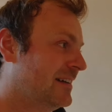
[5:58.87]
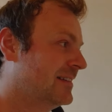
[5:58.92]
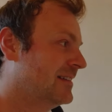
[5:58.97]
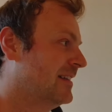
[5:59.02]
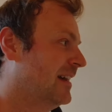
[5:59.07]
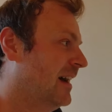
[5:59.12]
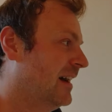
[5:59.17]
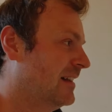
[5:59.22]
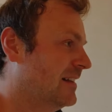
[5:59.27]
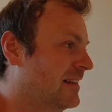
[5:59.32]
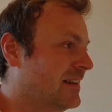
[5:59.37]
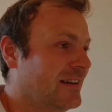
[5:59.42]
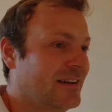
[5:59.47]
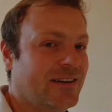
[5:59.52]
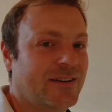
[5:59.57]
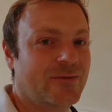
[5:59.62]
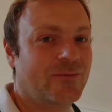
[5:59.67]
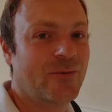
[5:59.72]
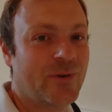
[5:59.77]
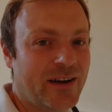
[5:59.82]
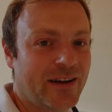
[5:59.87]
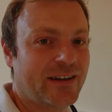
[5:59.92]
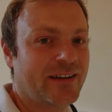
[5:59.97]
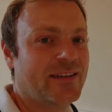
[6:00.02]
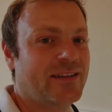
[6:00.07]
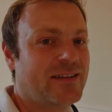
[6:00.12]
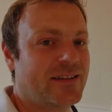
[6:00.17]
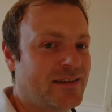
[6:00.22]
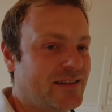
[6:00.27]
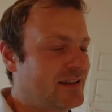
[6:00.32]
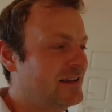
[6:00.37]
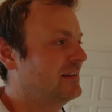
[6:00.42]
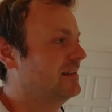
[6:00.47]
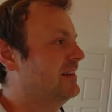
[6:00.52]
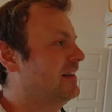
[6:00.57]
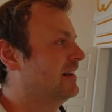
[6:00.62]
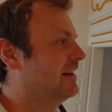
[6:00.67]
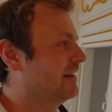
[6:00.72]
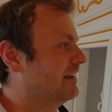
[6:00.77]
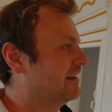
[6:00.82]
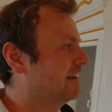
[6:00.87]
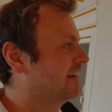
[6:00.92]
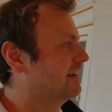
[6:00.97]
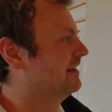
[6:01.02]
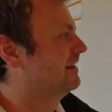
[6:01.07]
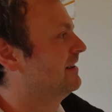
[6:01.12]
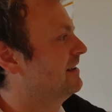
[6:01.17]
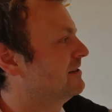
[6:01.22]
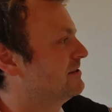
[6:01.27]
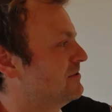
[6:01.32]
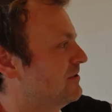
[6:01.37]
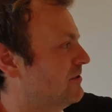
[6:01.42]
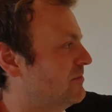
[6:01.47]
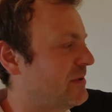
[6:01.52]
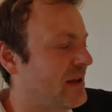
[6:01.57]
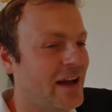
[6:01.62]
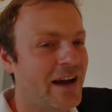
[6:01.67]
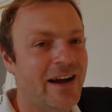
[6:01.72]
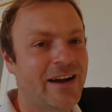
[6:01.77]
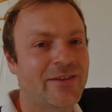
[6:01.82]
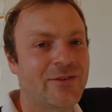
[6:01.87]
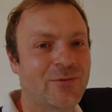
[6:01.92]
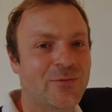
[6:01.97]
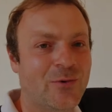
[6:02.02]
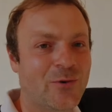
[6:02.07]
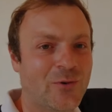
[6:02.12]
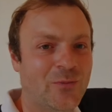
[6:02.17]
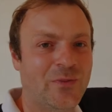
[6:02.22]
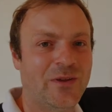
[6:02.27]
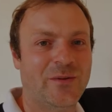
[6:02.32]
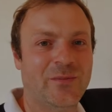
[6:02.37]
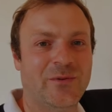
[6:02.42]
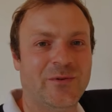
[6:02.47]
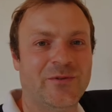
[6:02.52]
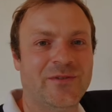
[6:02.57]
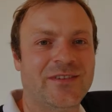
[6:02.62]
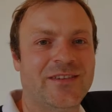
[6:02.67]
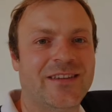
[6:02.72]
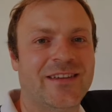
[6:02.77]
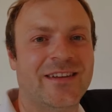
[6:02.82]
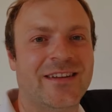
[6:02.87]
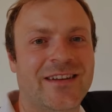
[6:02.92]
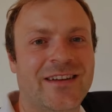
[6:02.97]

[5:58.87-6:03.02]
that were sitting just behind the wallpapers